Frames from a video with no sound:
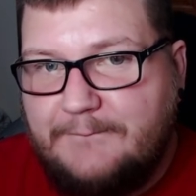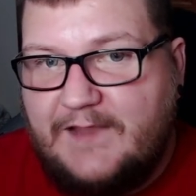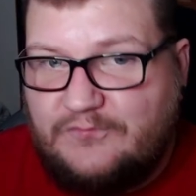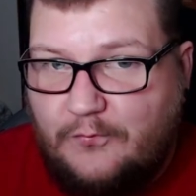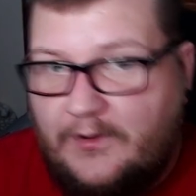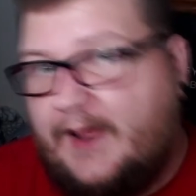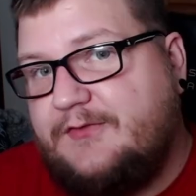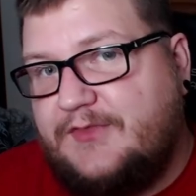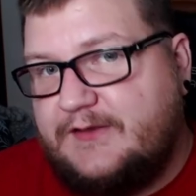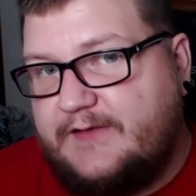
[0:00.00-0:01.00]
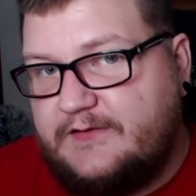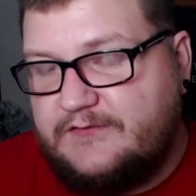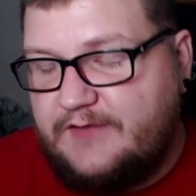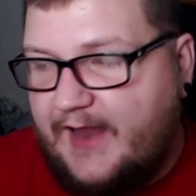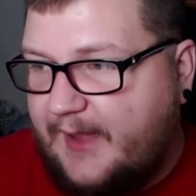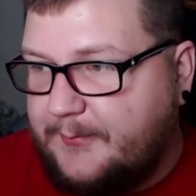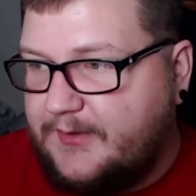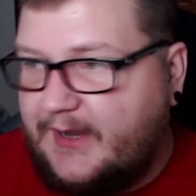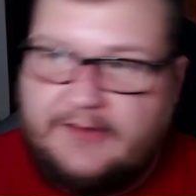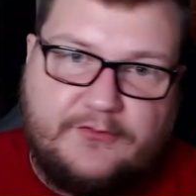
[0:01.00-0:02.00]
That's what I think that should
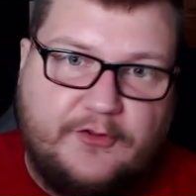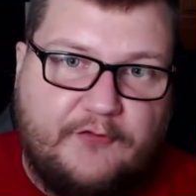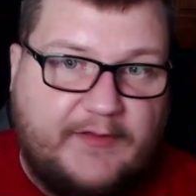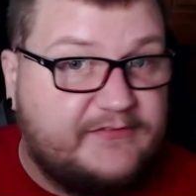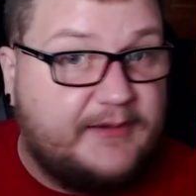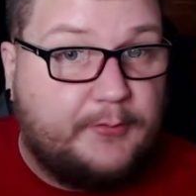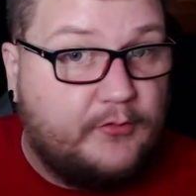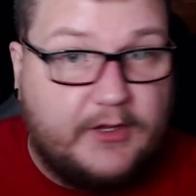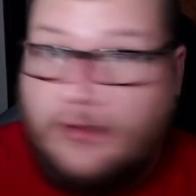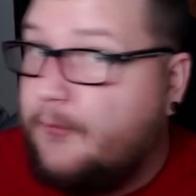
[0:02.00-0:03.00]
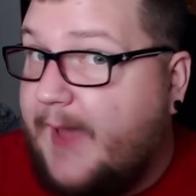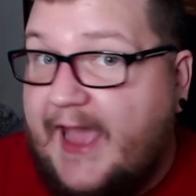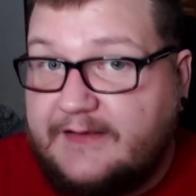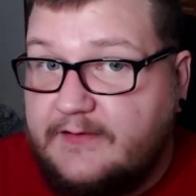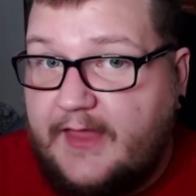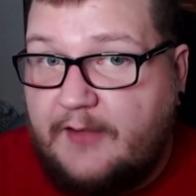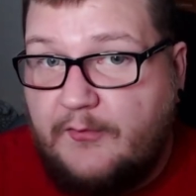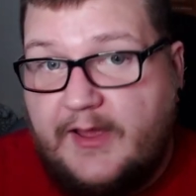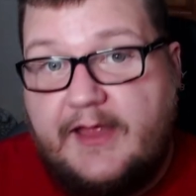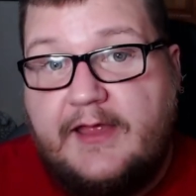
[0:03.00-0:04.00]
happen. I don't know if that's ever going to go back to that
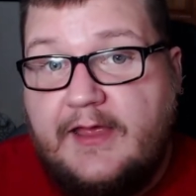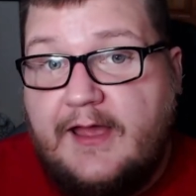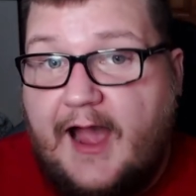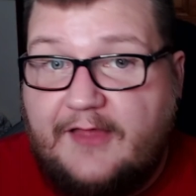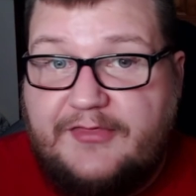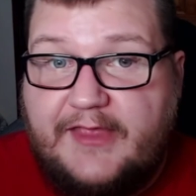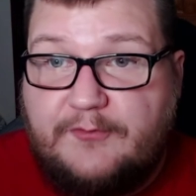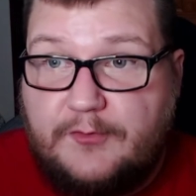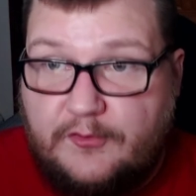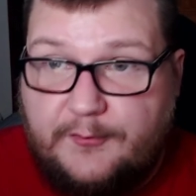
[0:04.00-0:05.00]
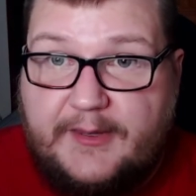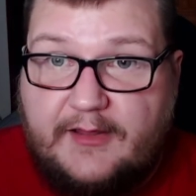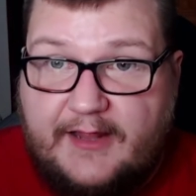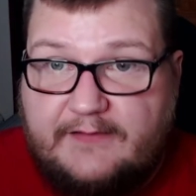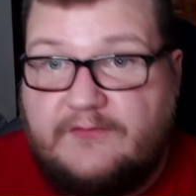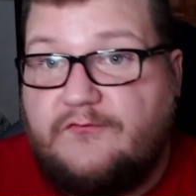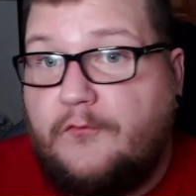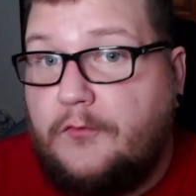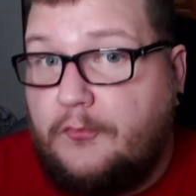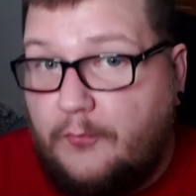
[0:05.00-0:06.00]
way. I think we're going to be like this
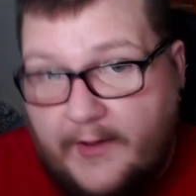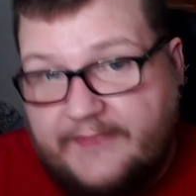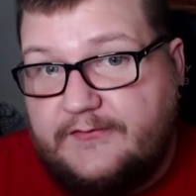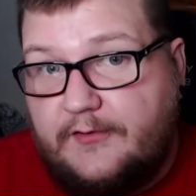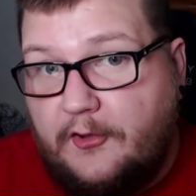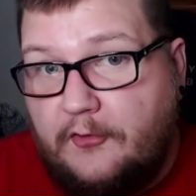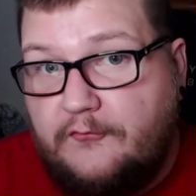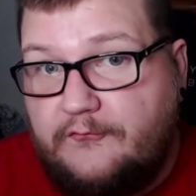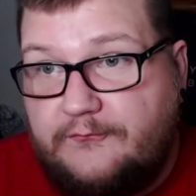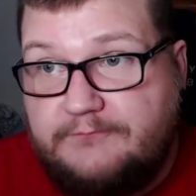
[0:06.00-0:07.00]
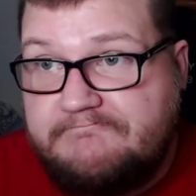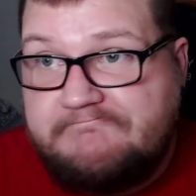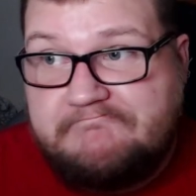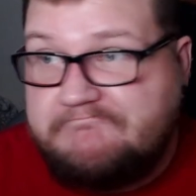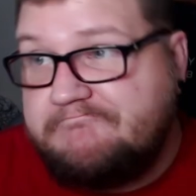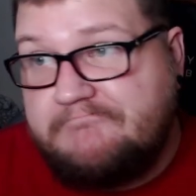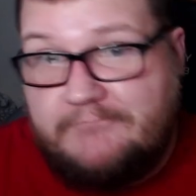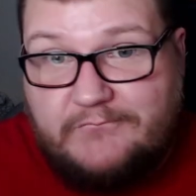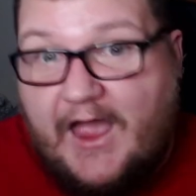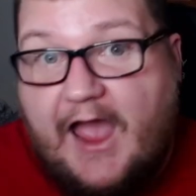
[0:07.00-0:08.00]
for the rest of
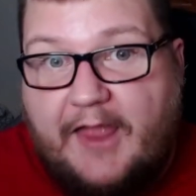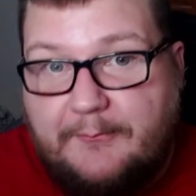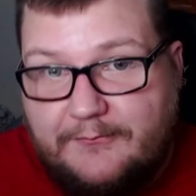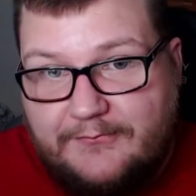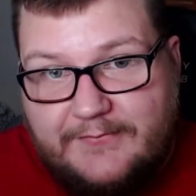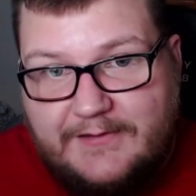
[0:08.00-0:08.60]
time.